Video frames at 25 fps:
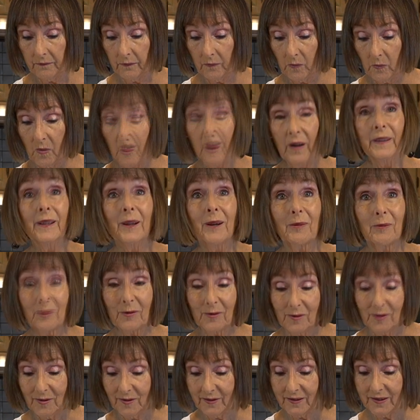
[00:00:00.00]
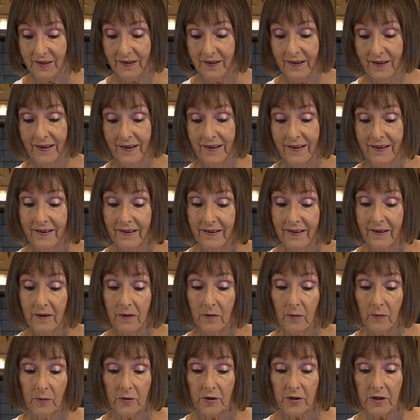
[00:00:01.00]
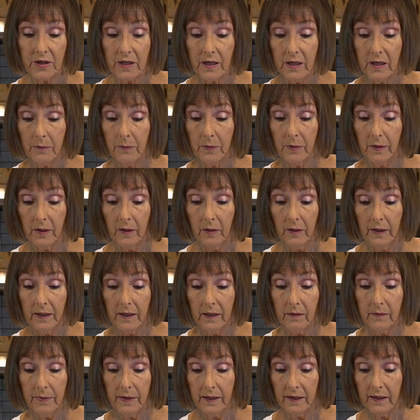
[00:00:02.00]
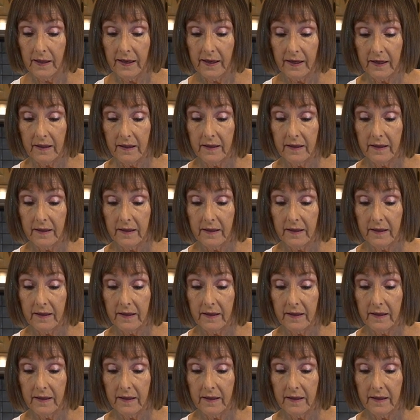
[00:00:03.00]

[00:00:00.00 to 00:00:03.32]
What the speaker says: walnut rolls, we're just going to put a little bit like